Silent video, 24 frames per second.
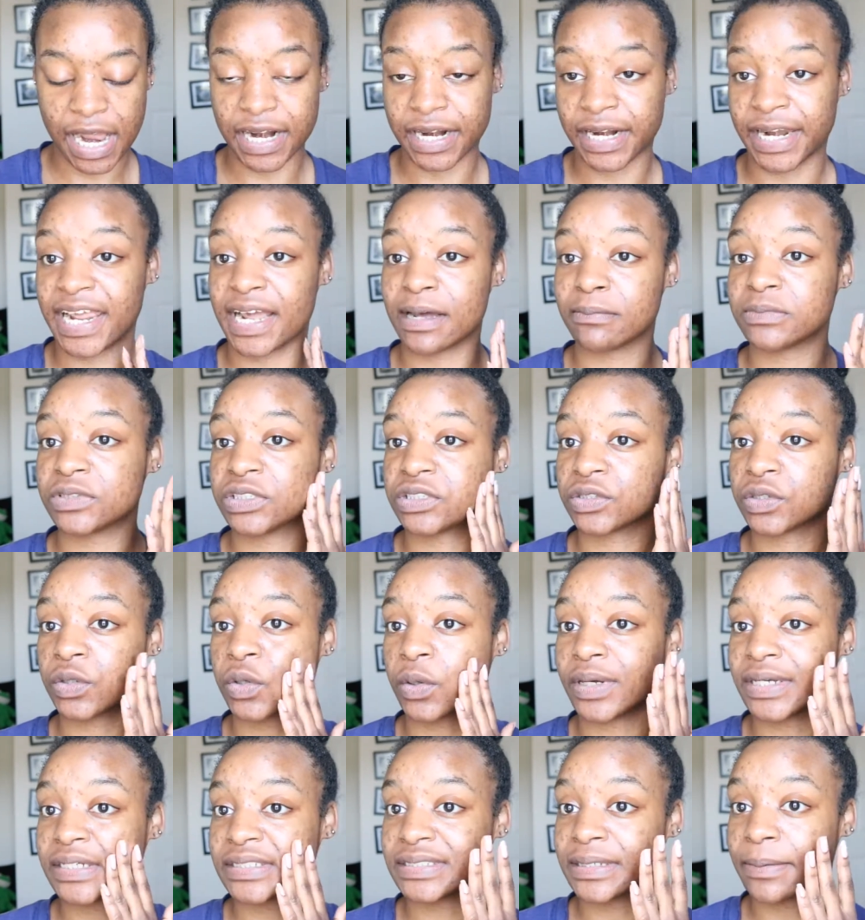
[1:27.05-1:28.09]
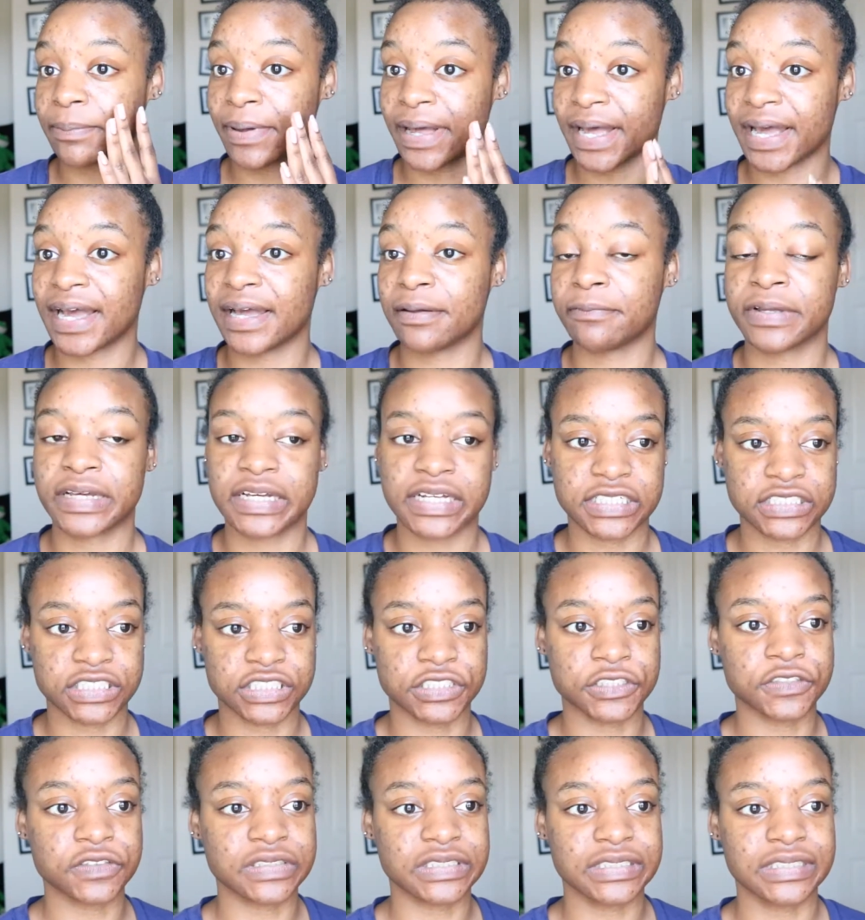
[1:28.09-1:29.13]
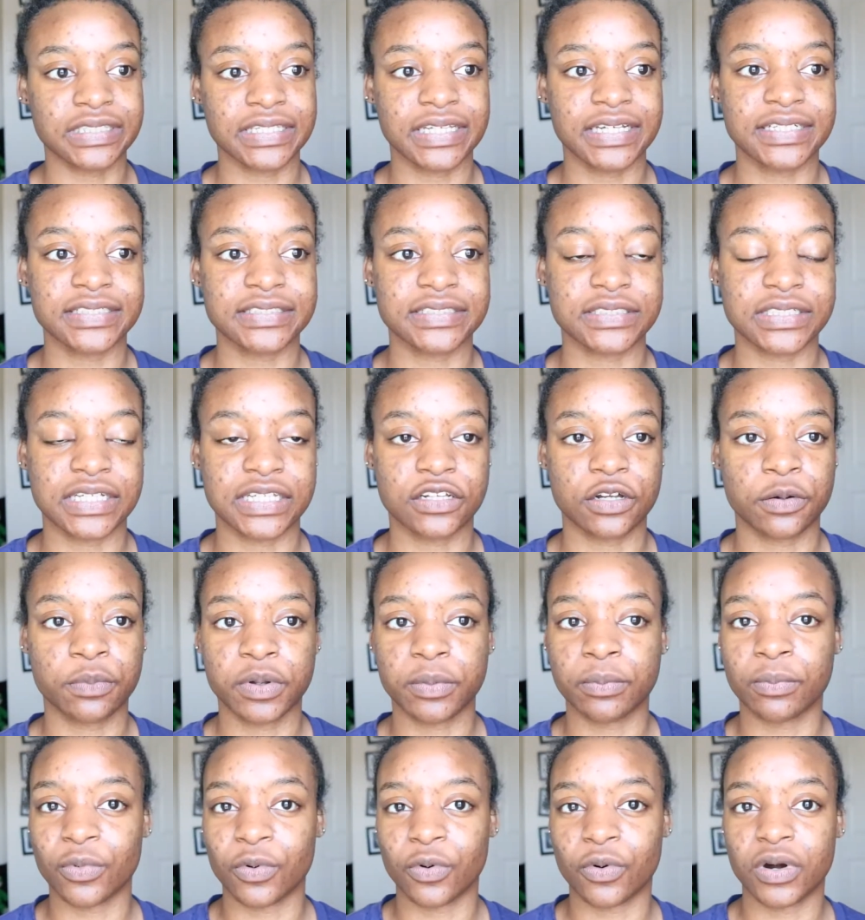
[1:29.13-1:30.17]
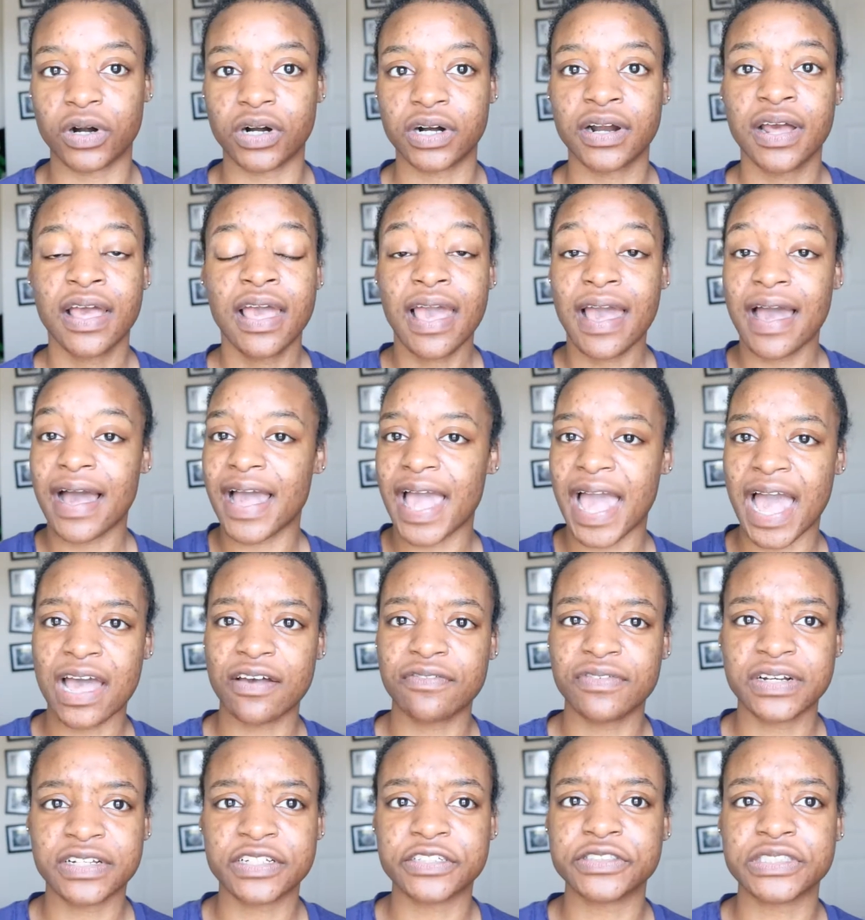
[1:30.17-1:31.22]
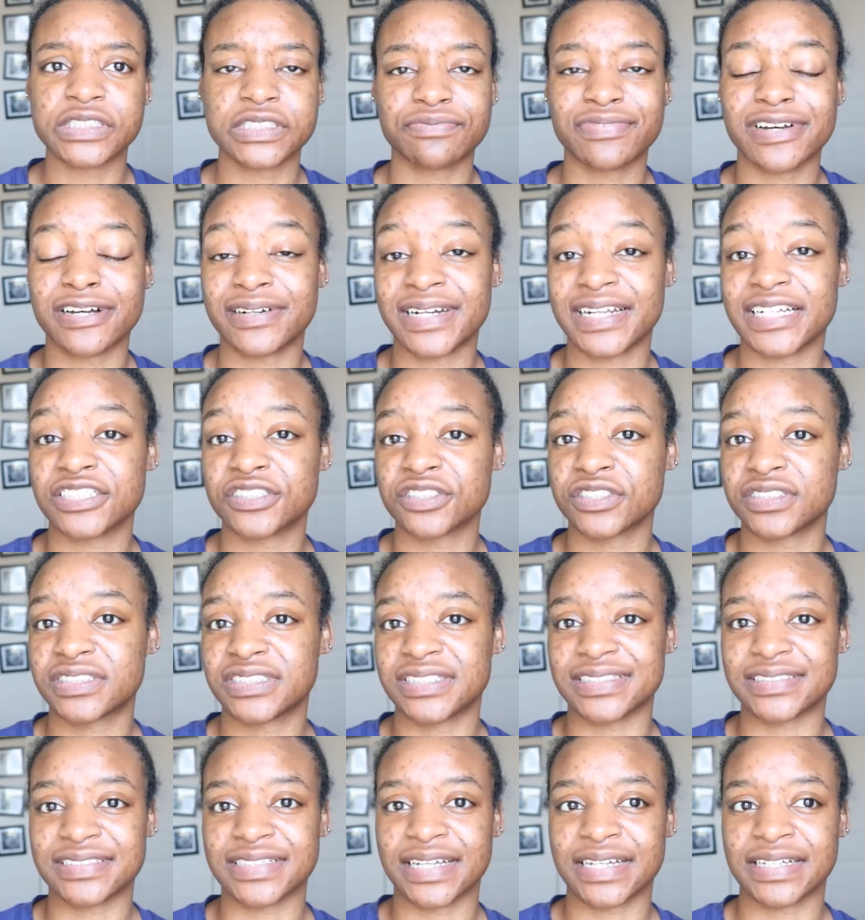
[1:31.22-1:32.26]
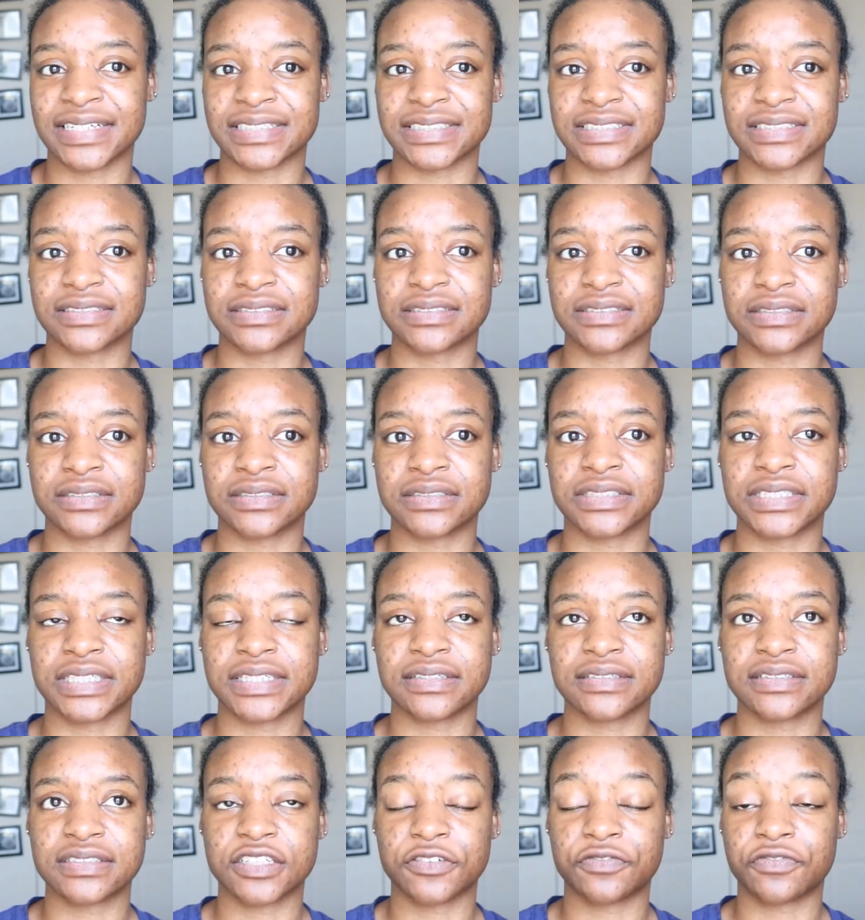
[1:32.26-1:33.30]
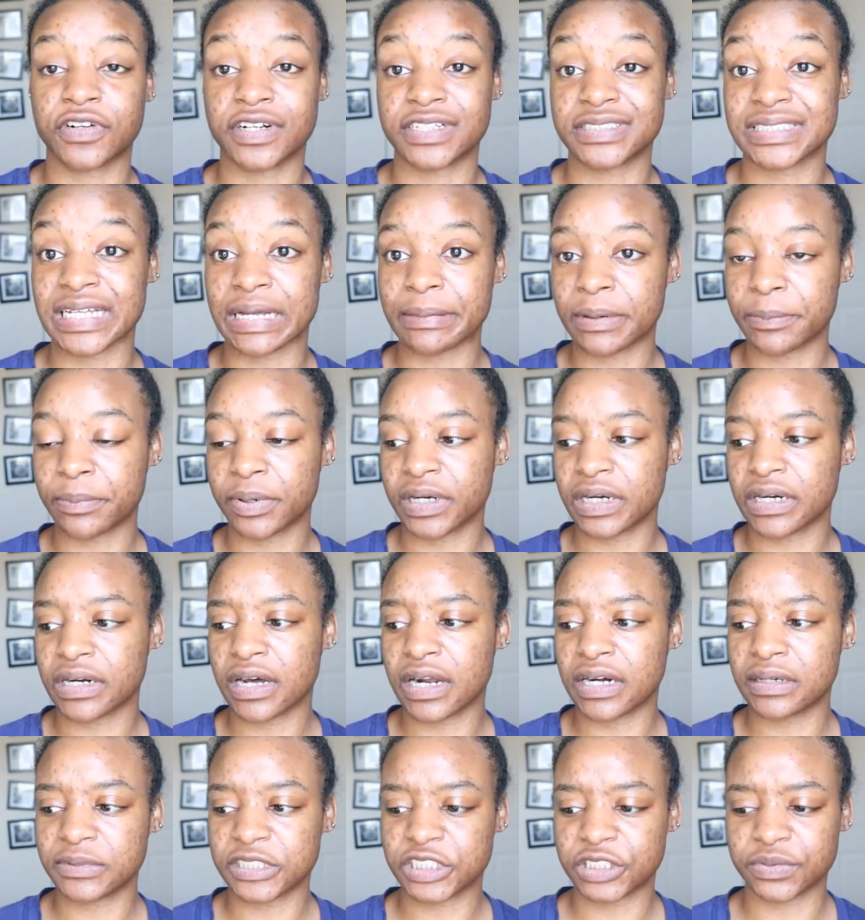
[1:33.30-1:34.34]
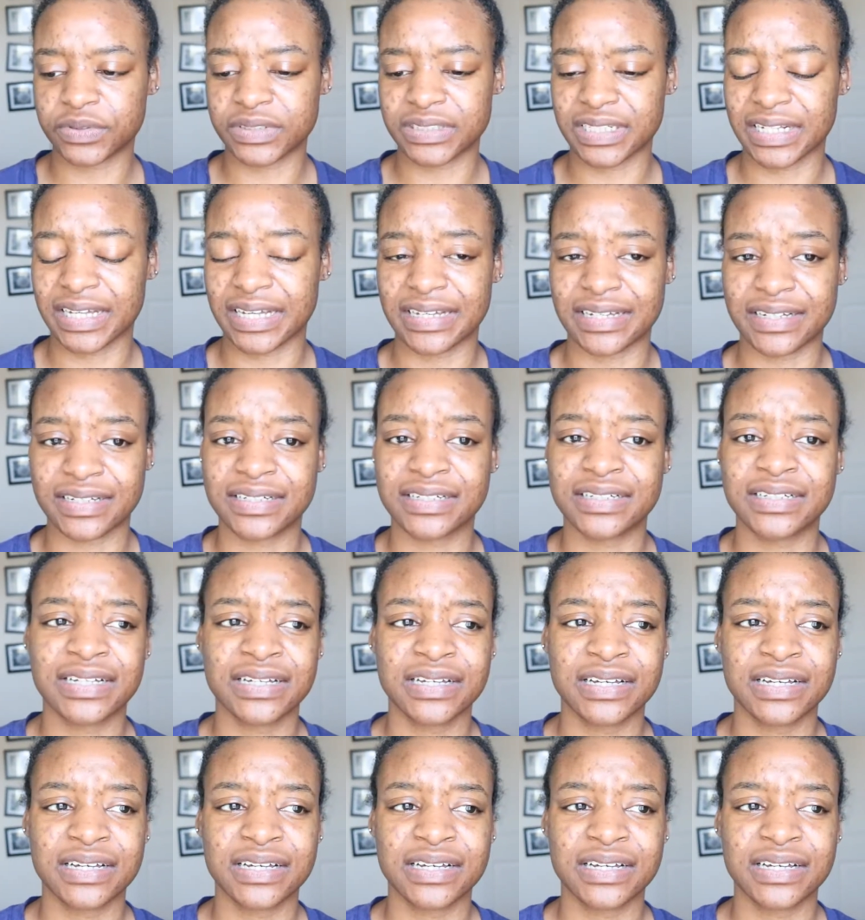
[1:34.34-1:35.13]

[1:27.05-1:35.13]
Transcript: Now I'm just going to pat, because using this a little bit more, I haven't used the foundation since the first time I put it on, which was like